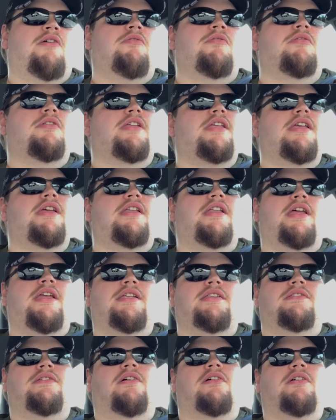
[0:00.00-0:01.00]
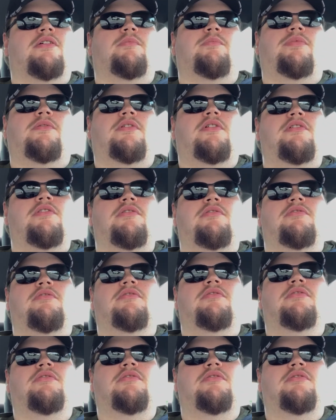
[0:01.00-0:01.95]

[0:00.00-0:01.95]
will get a dark blue